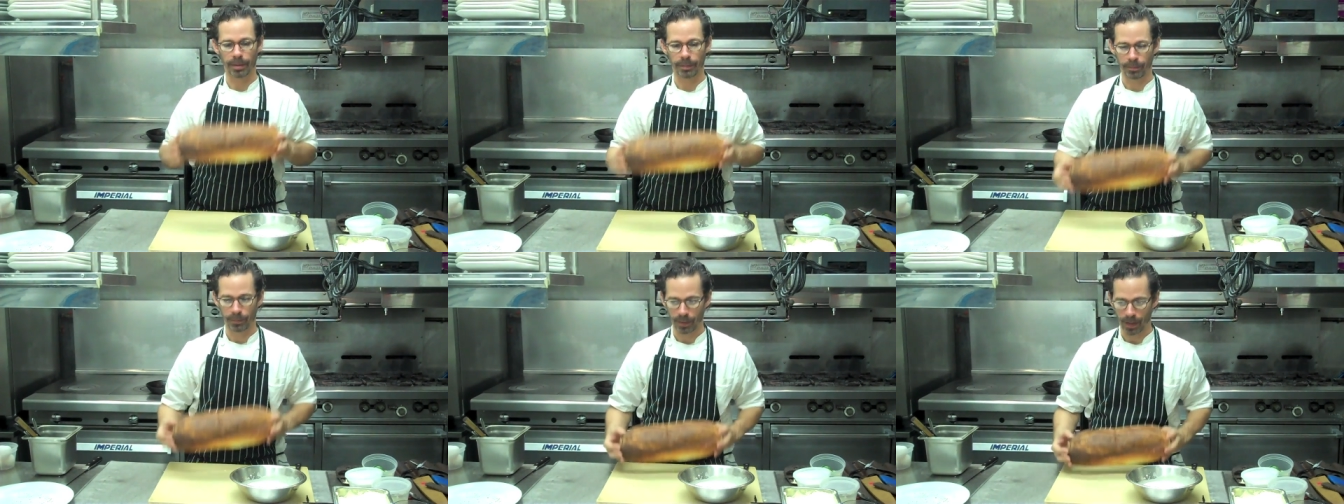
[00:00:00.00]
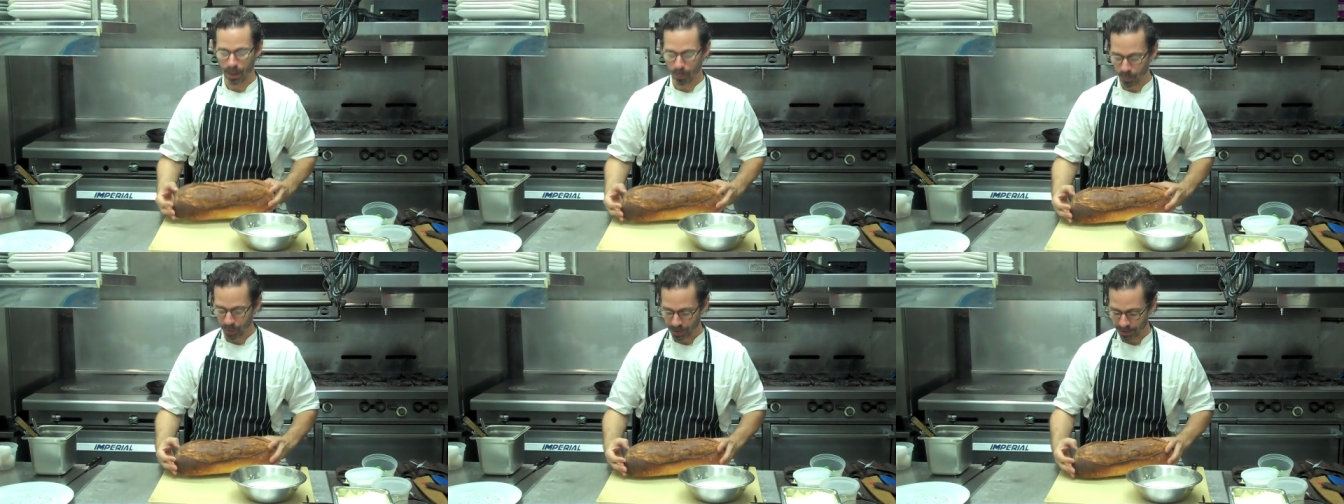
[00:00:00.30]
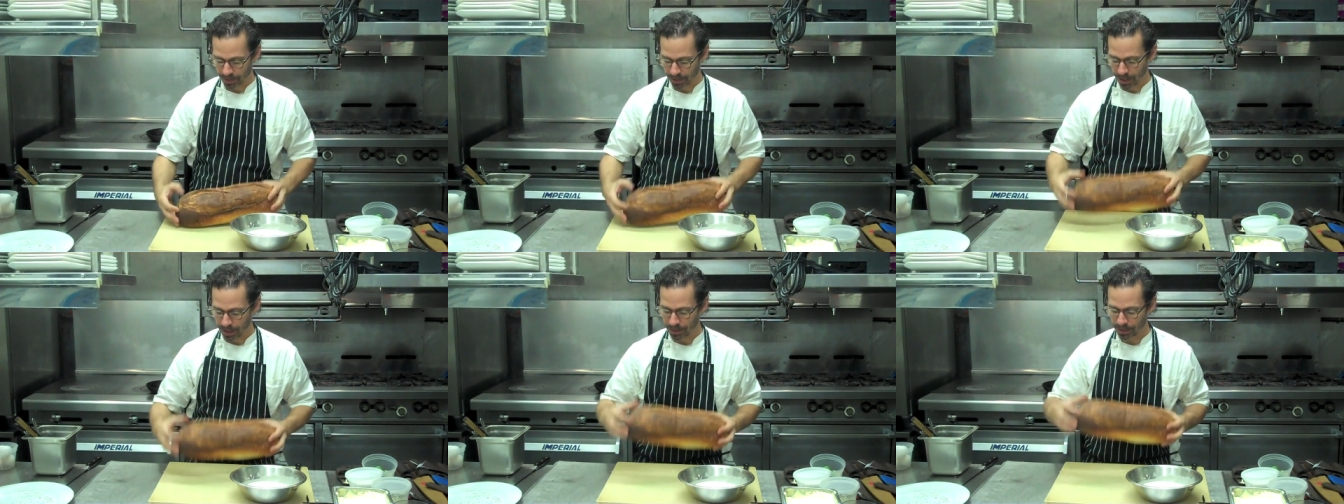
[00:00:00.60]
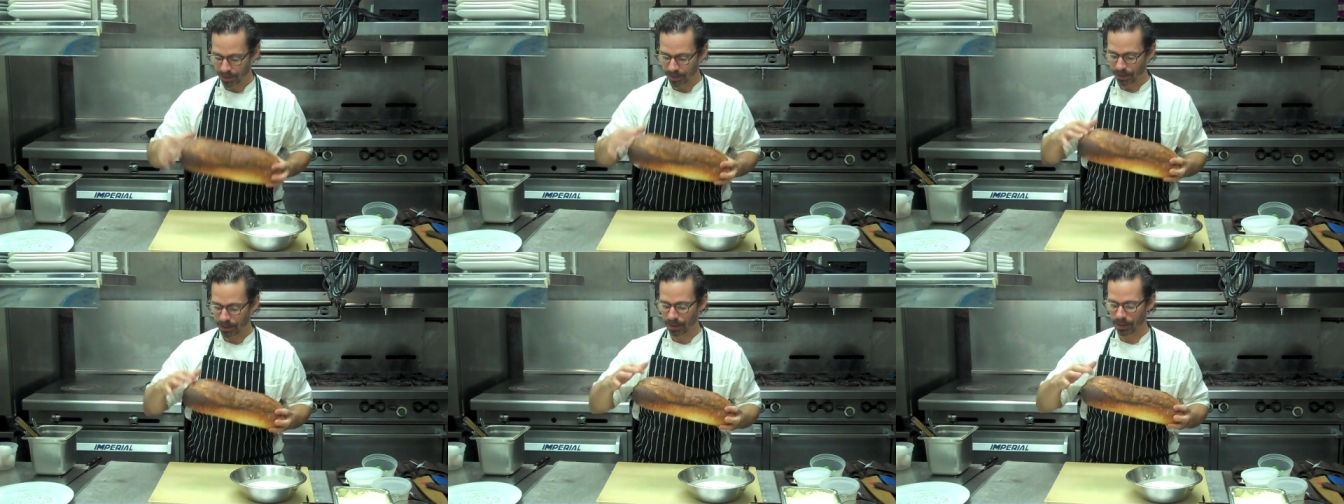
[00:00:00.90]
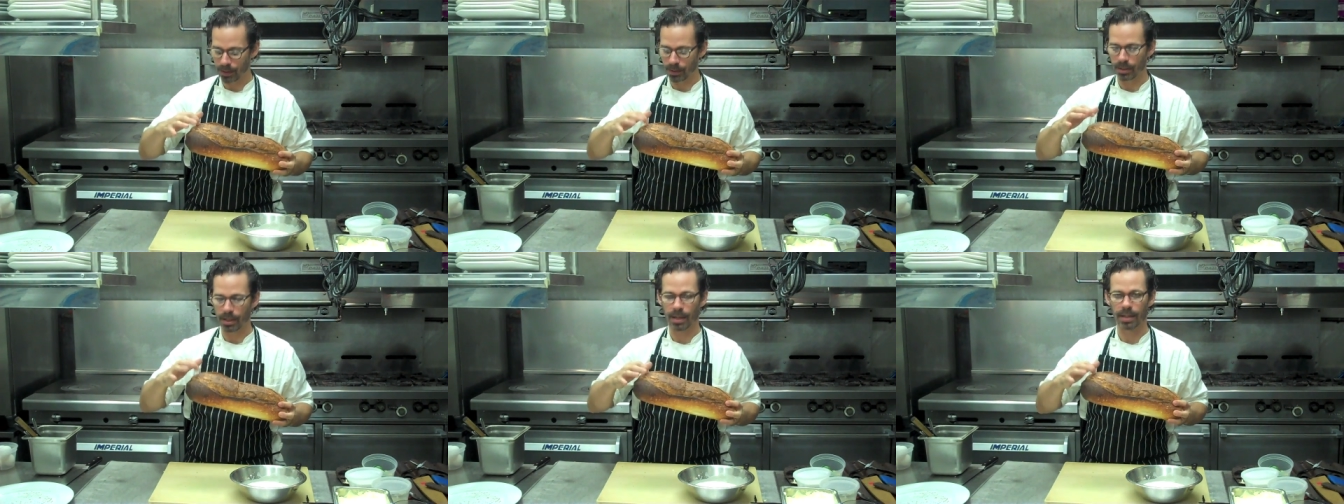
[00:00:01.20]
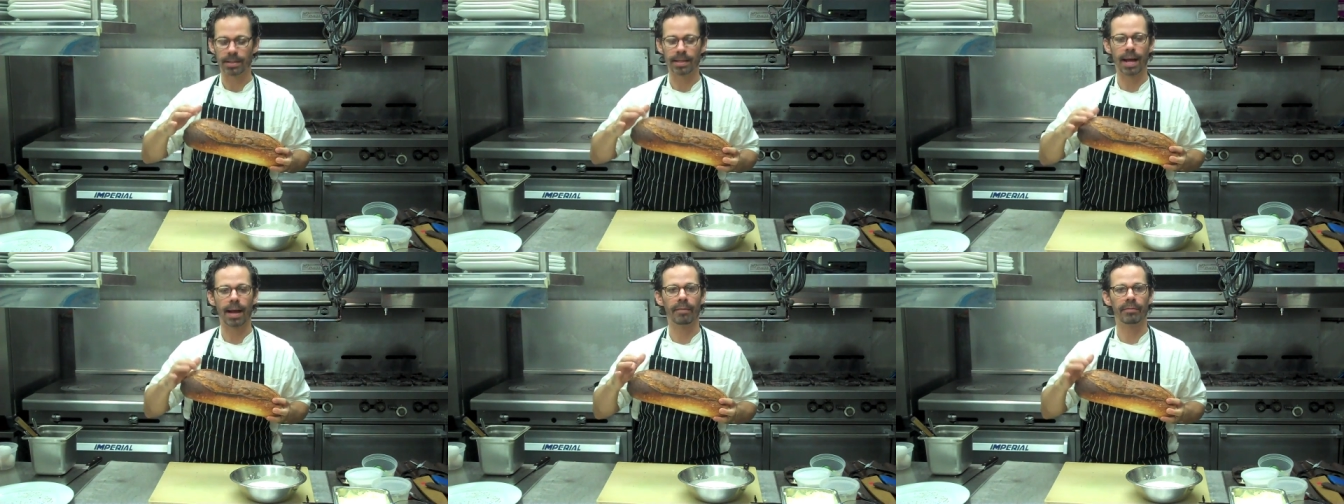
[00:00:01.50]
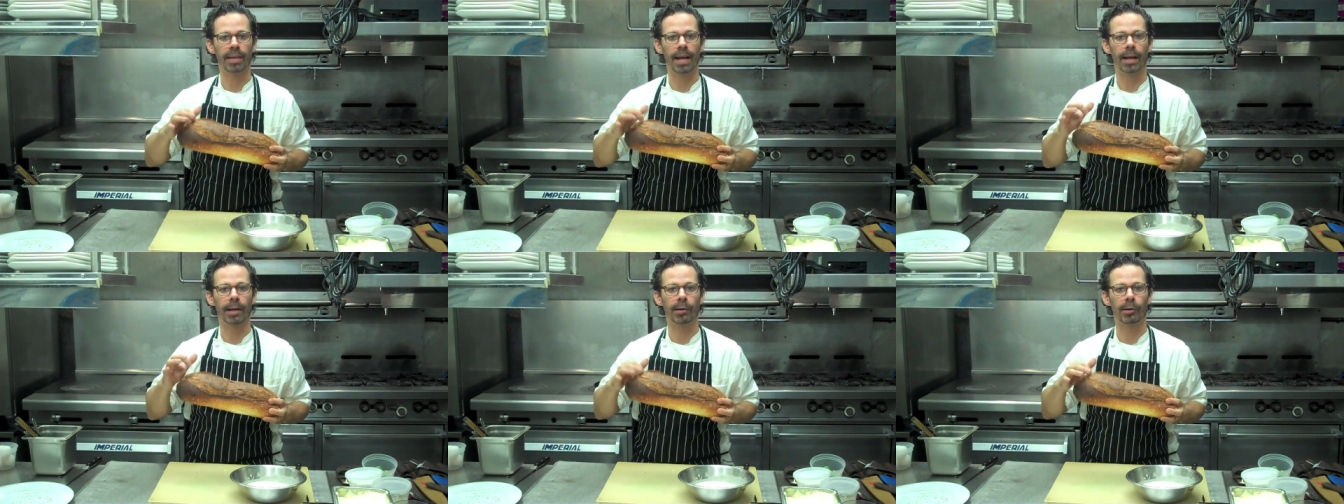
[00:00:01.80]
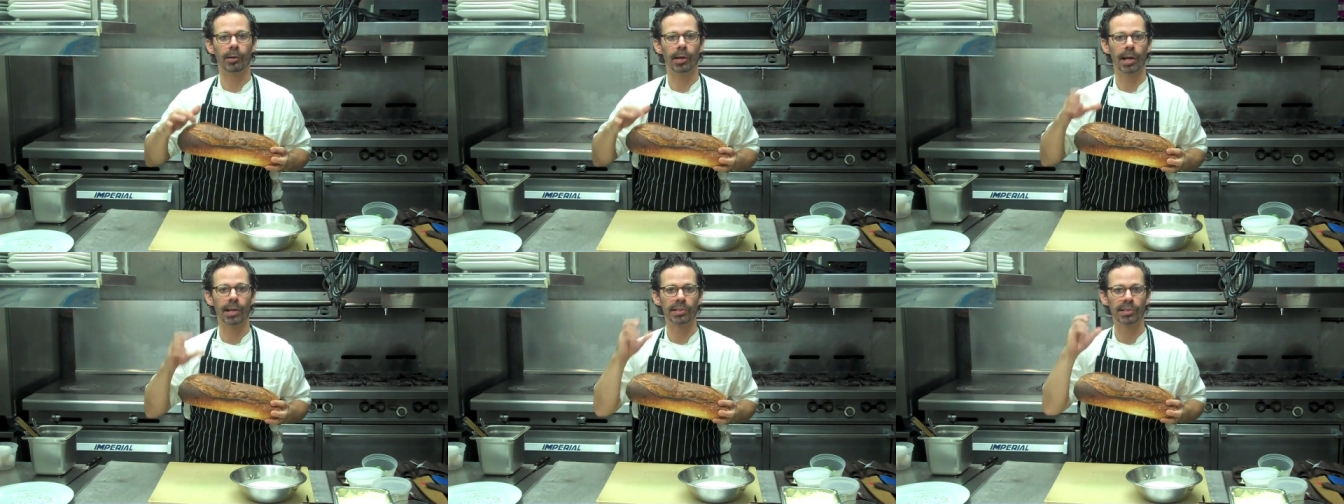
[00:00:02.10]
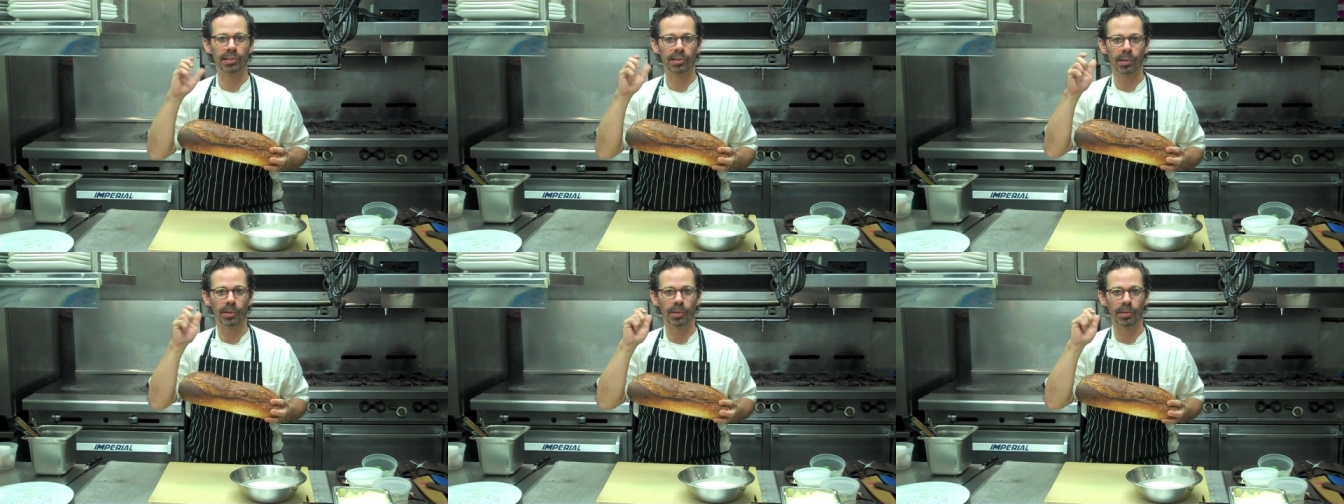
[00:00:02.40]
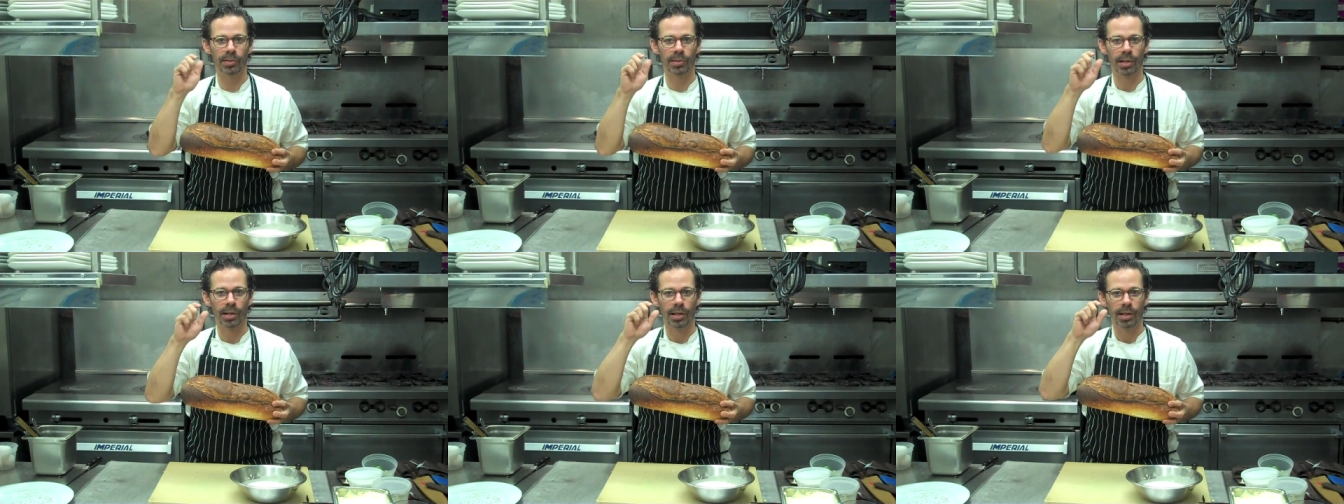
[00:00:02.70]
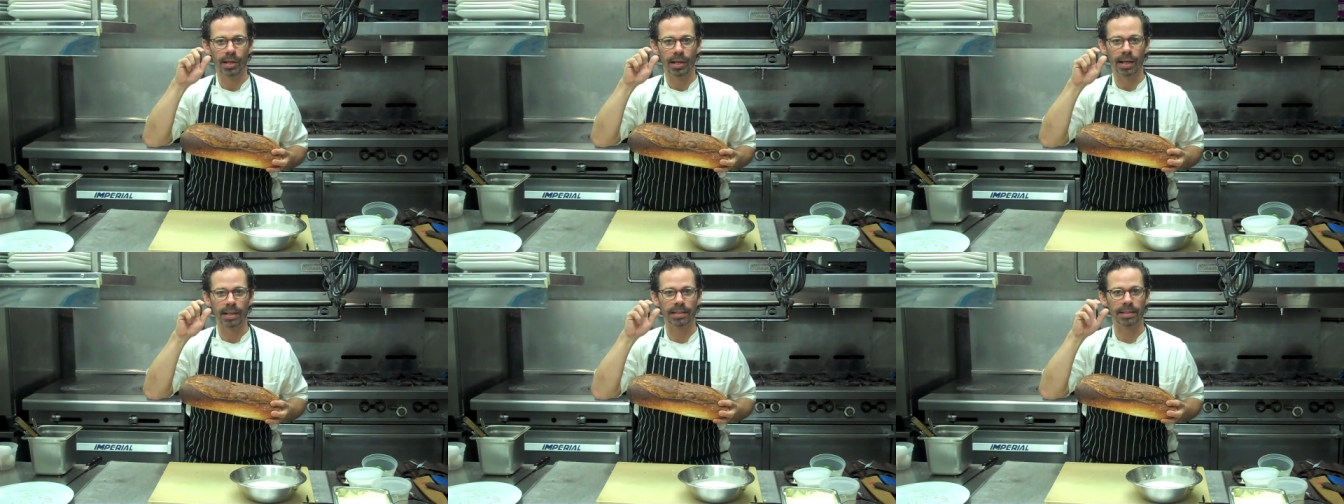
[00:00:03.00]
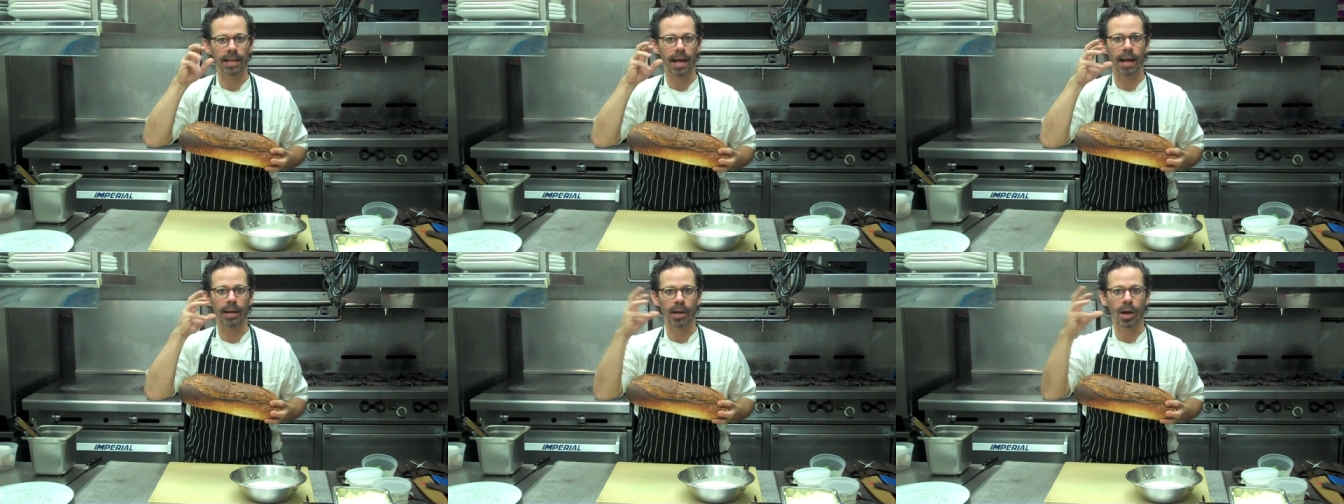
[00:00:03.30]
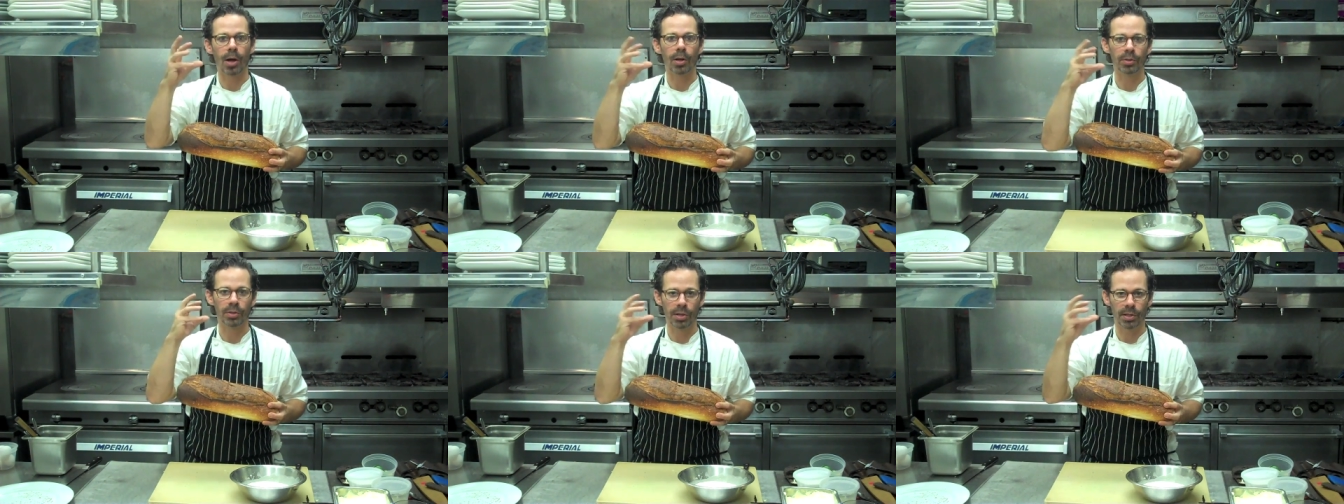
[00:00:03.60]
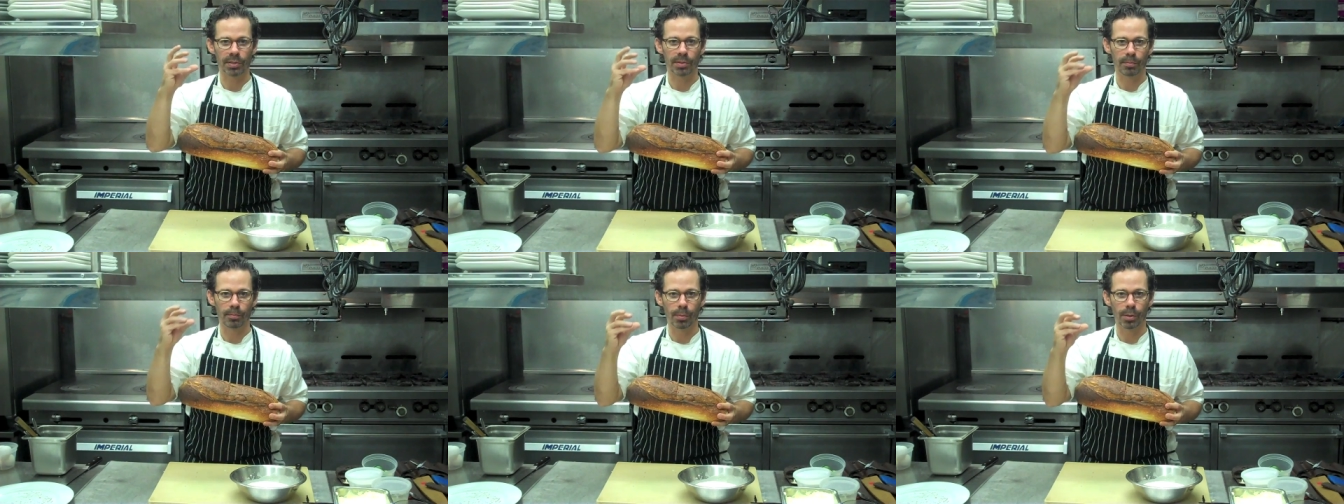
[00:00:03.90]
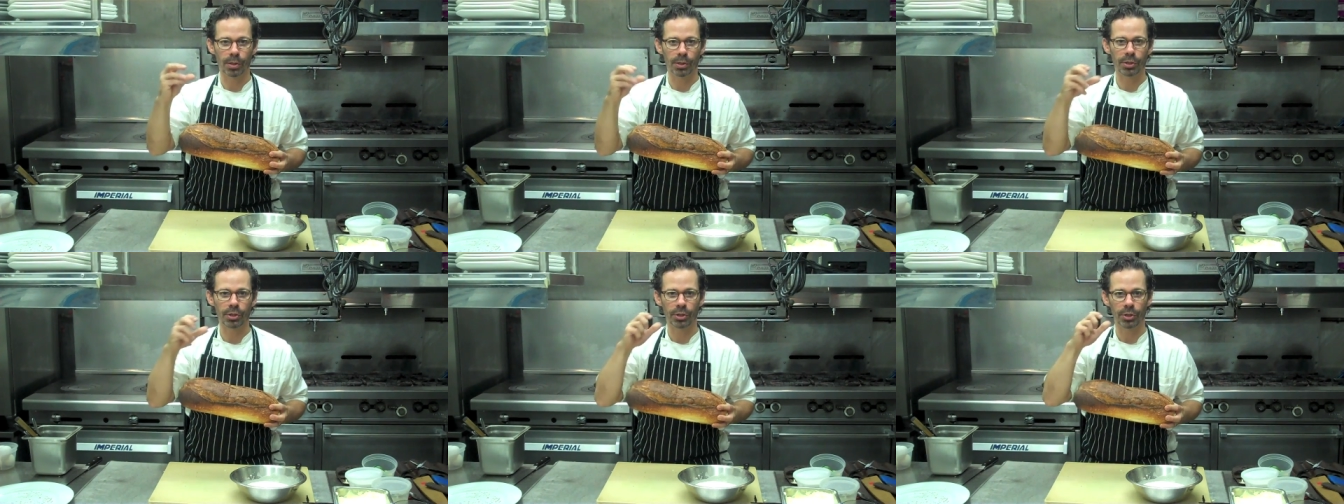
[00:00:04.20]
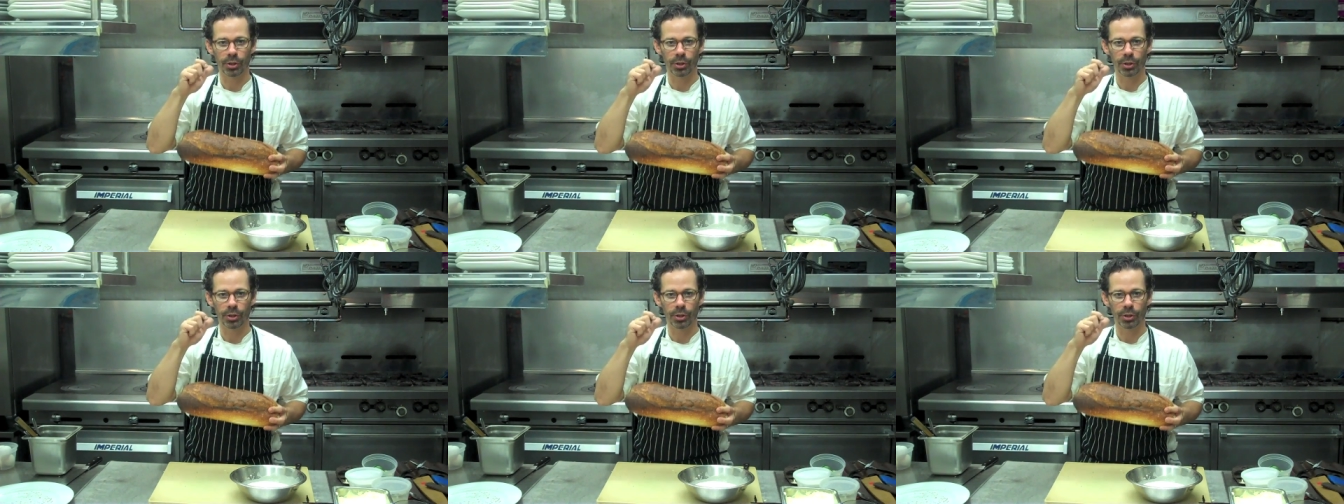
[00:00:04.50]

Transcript: And what's nice, it does have that crust, so it's not all just mush.